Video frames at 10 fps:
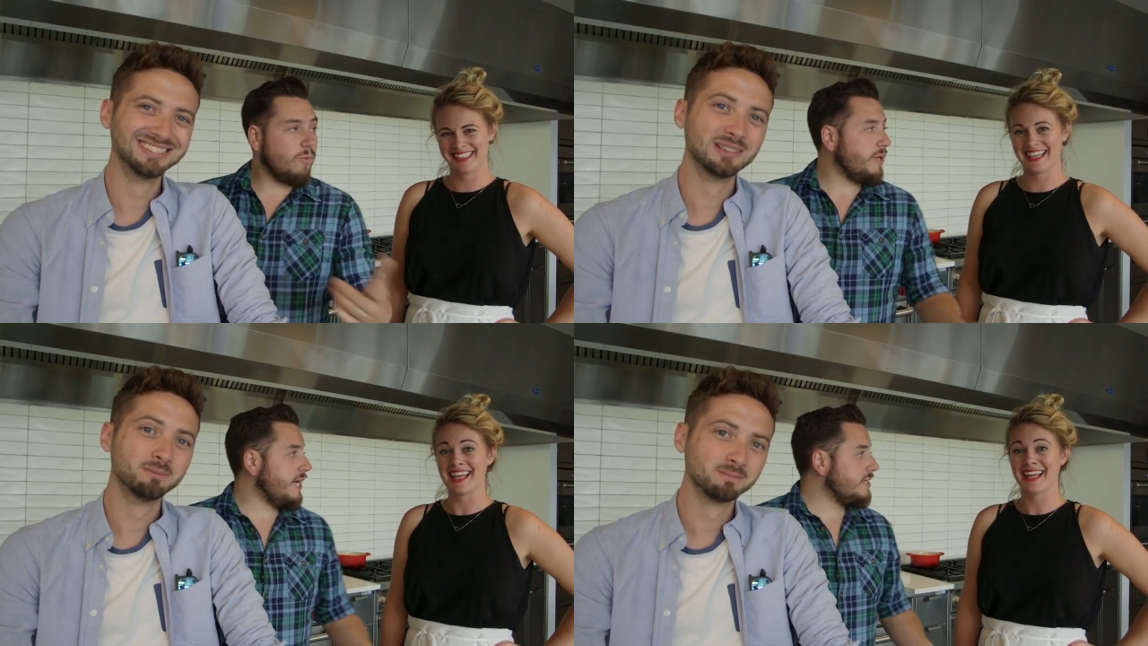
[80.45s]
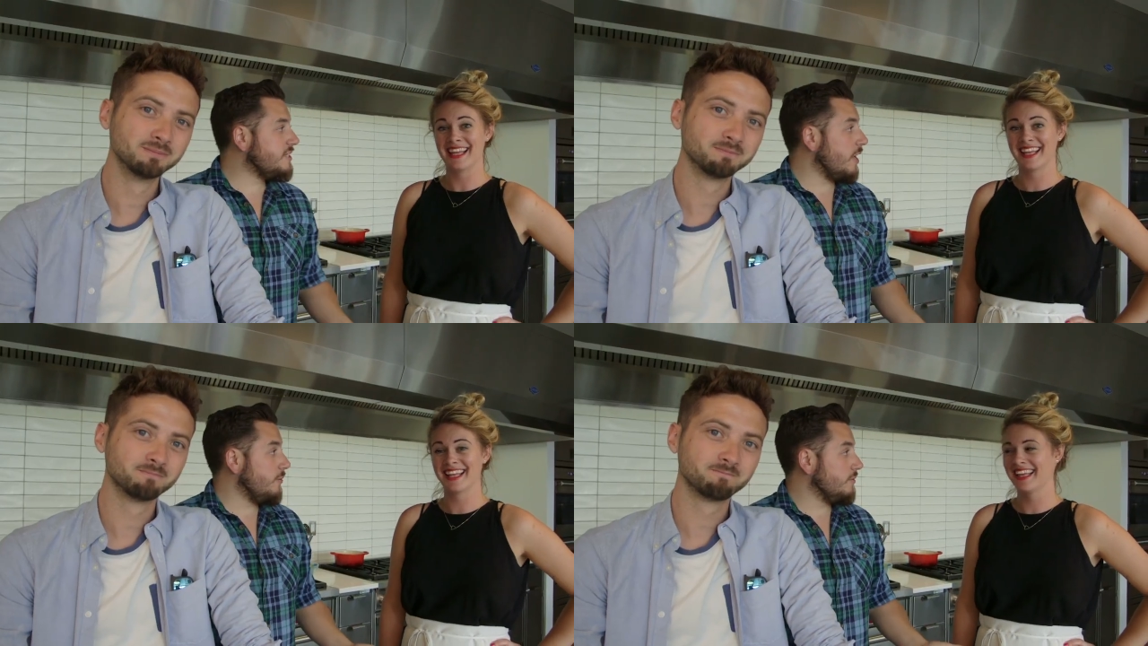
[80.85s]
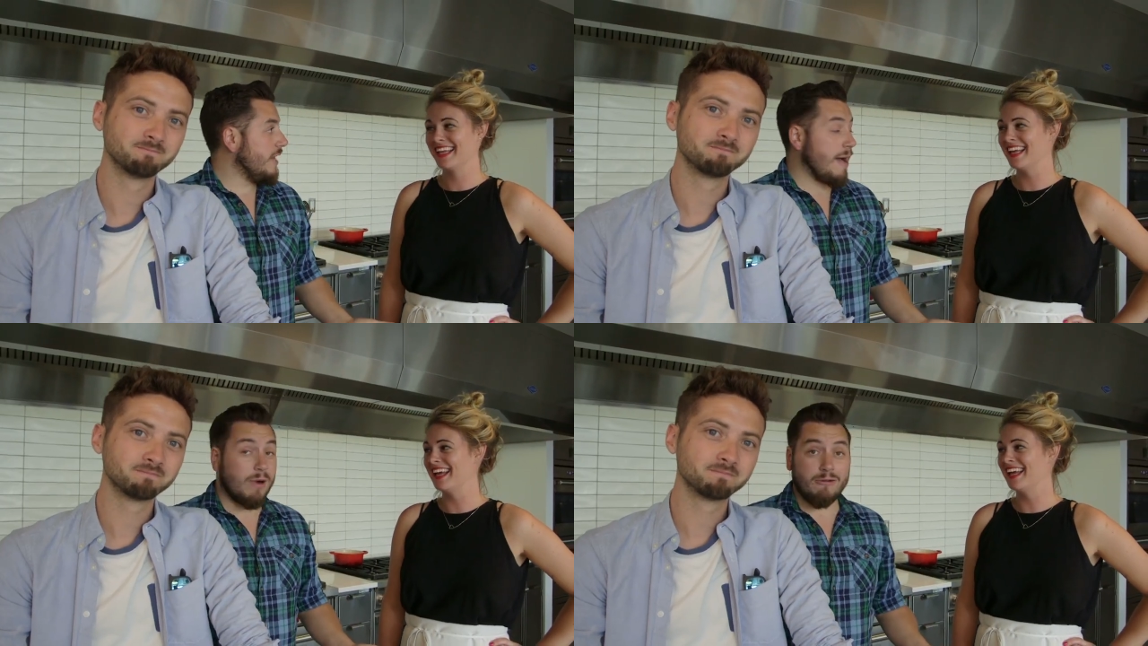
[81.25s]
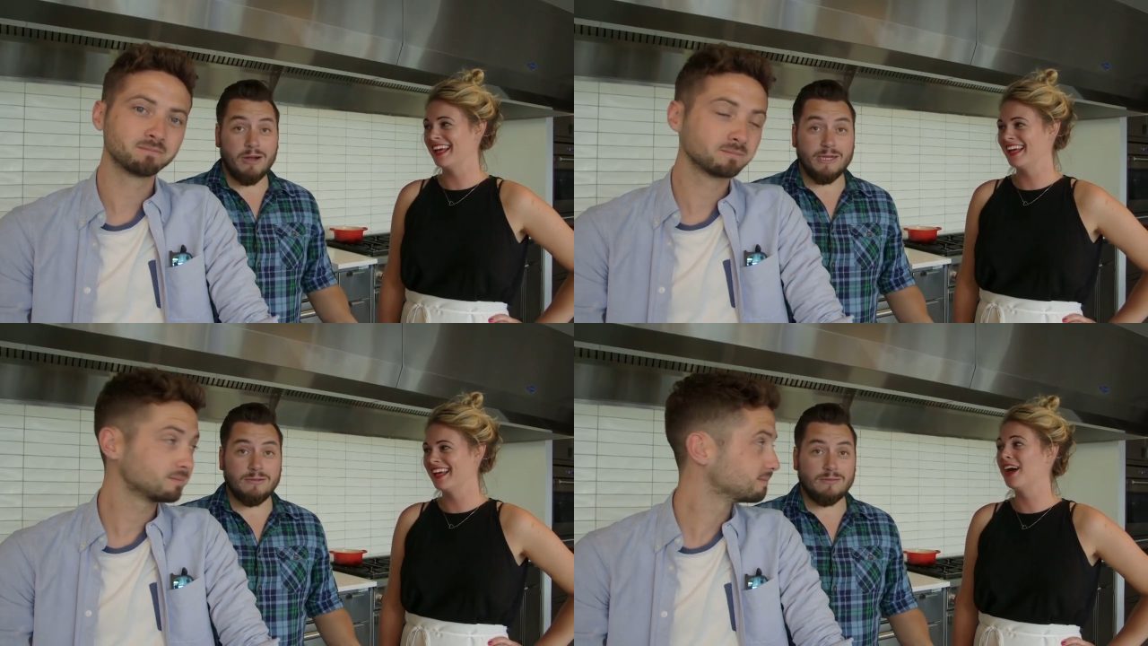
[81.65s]
Speaker 1: we need a dough, am I
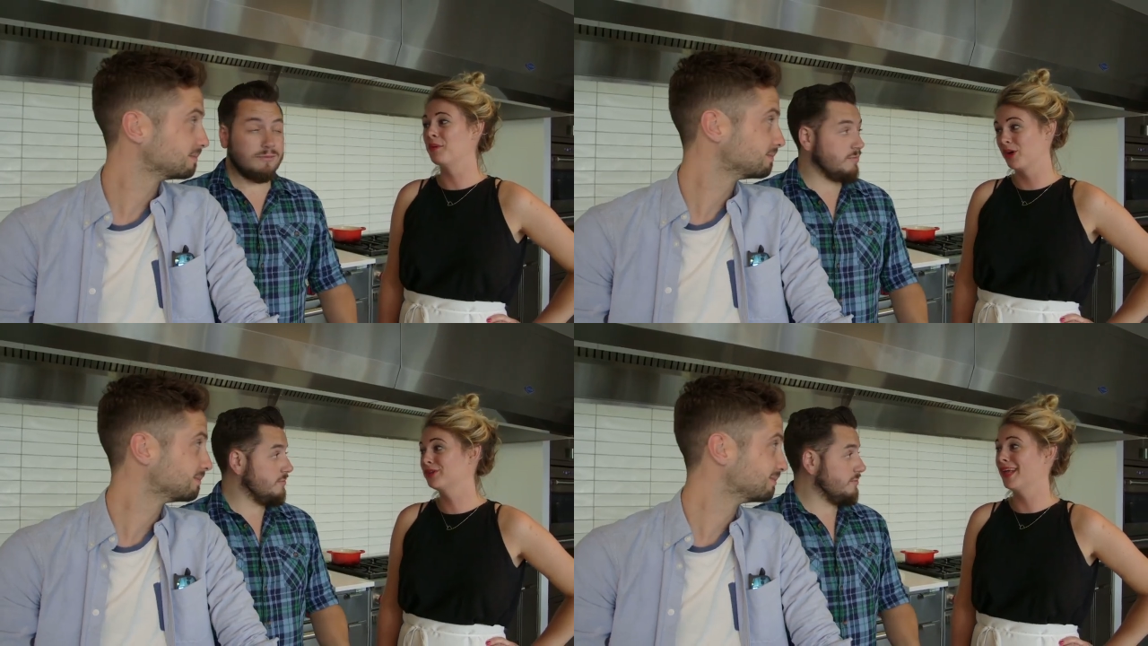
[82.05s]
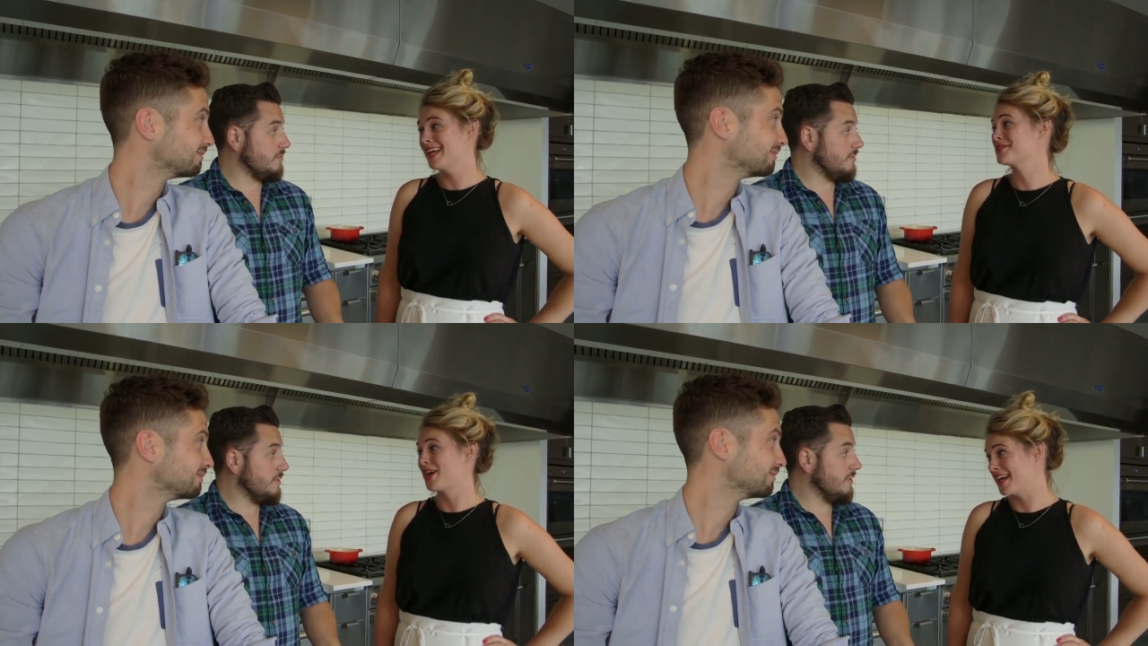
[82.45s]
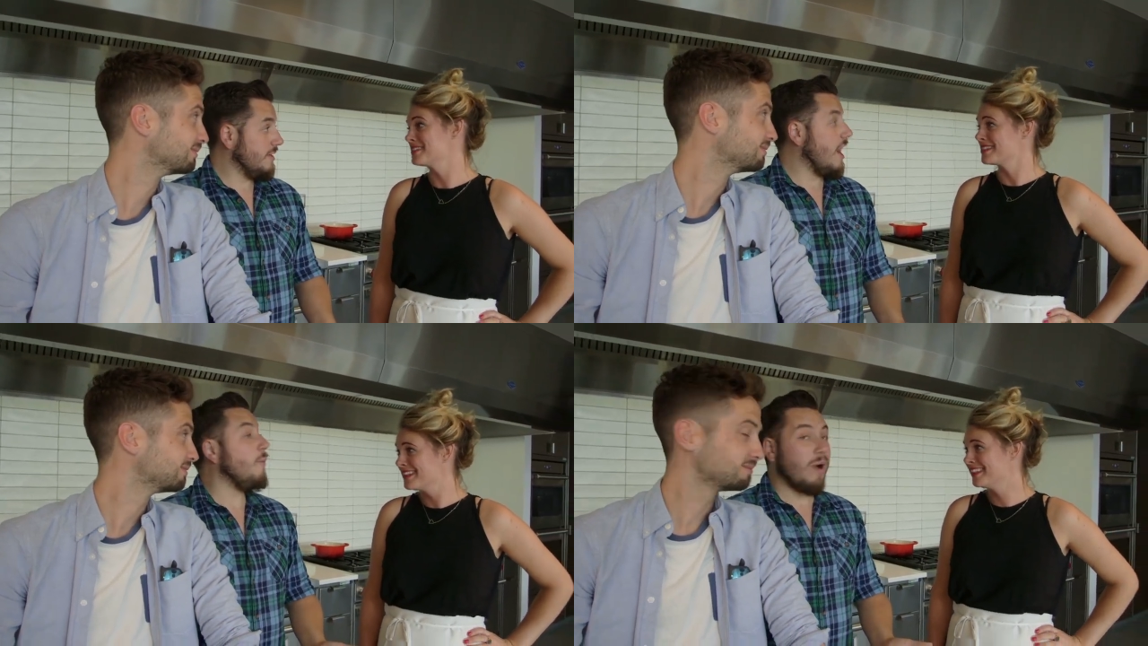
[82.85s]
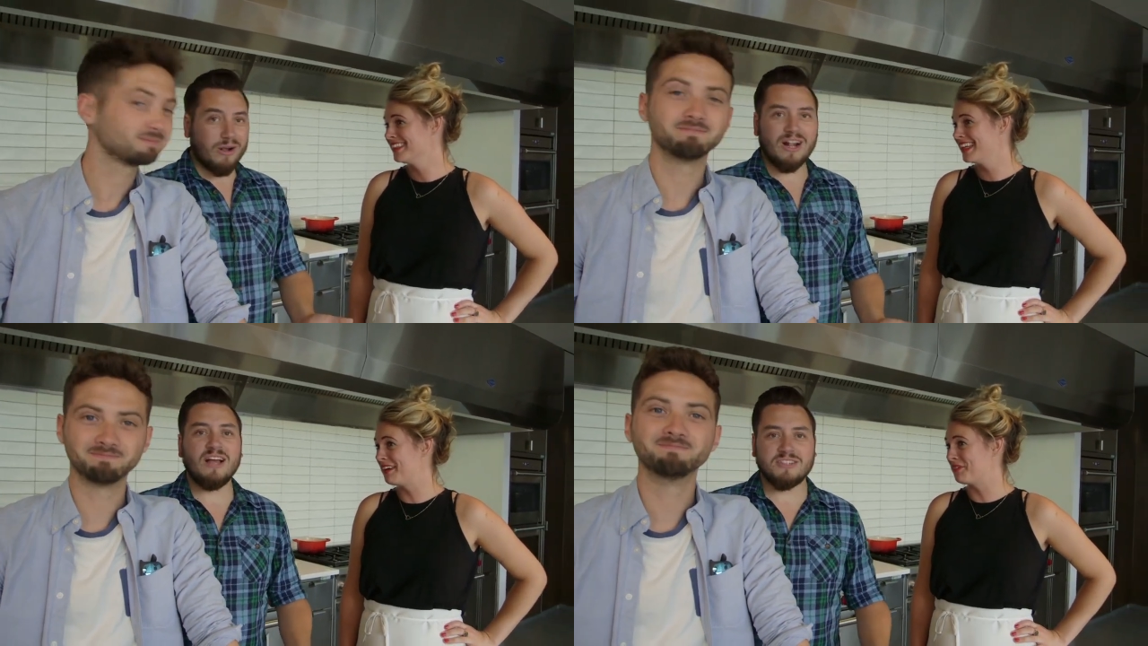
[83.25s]
right?
Speaker 2: A world-class crust. A
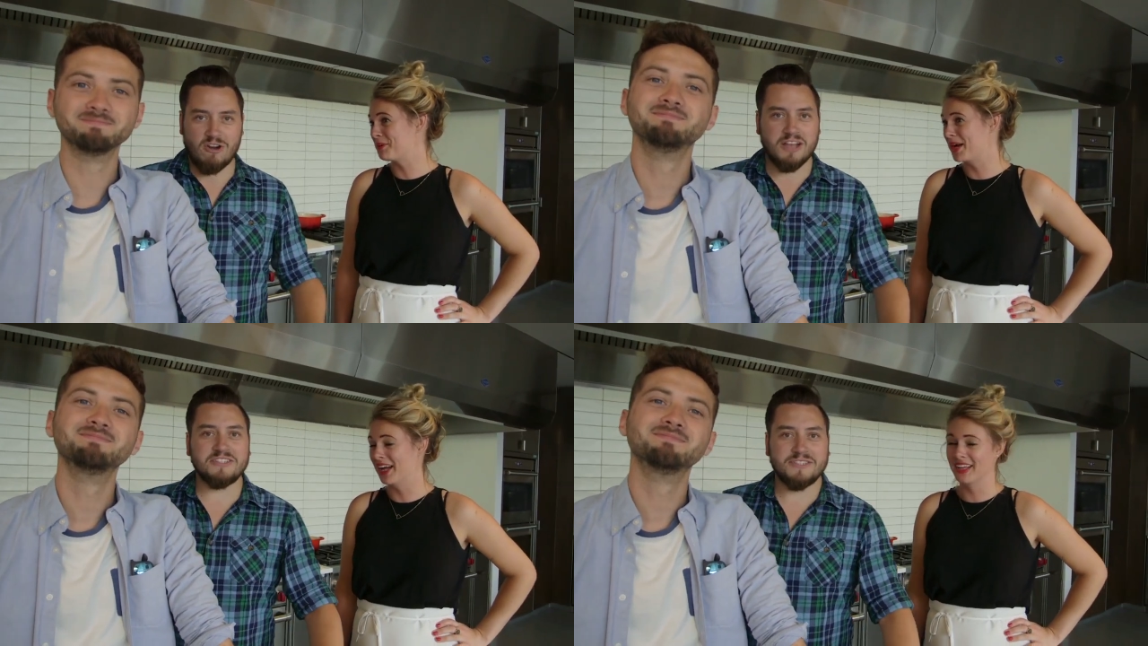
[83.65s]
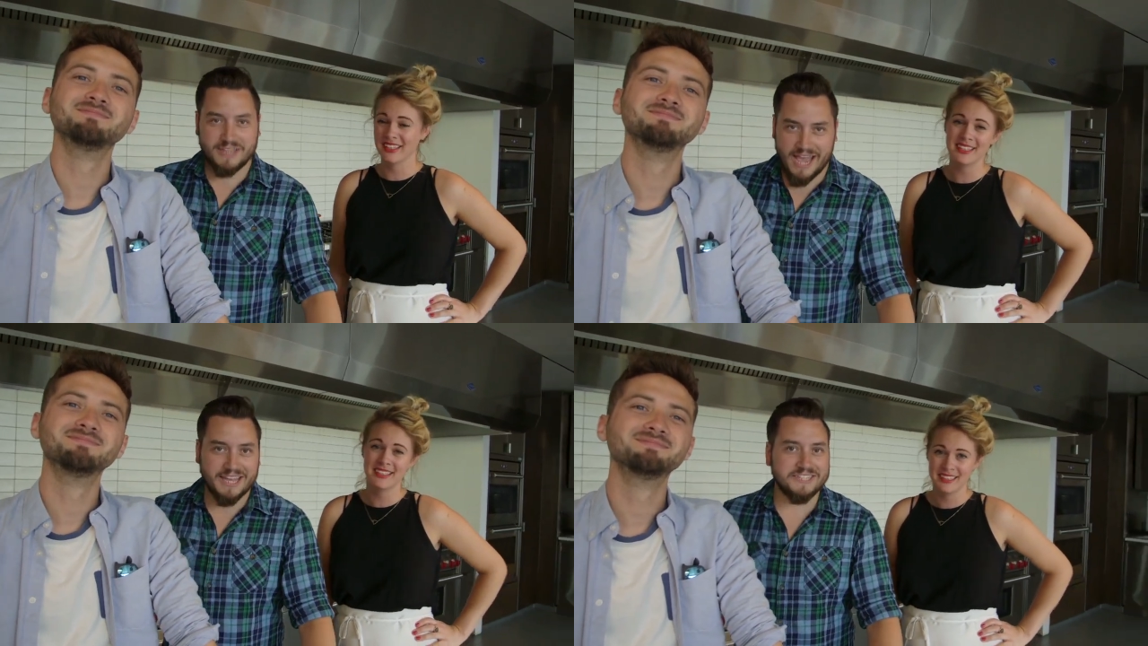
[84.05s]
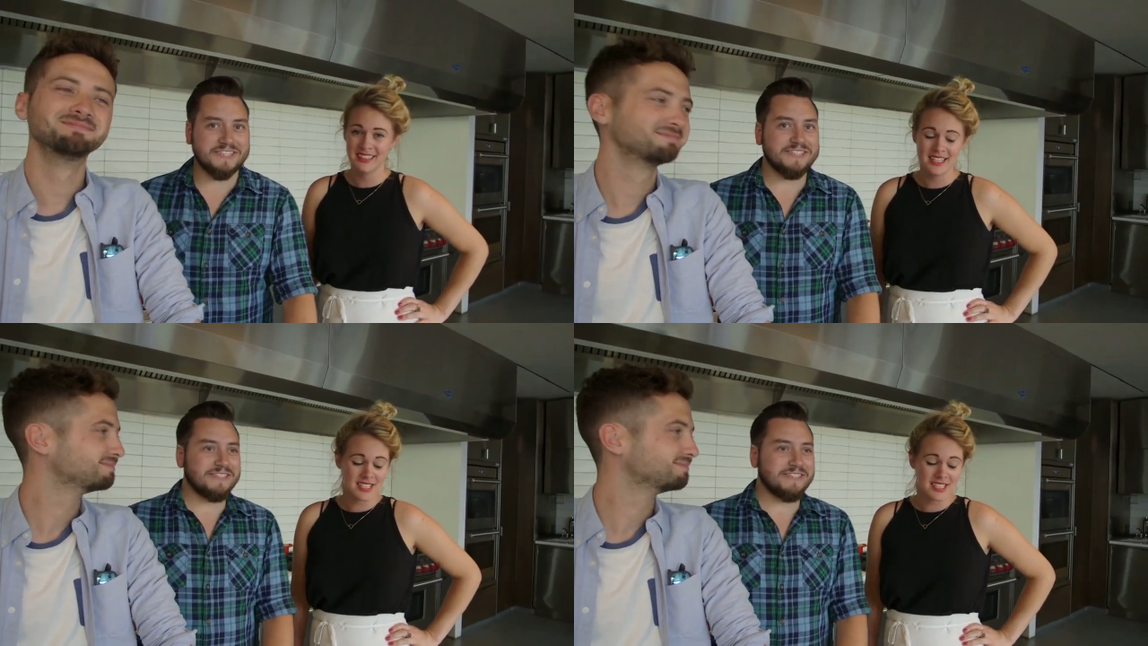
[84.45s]
Speaker 1: world-class crust, will. yes.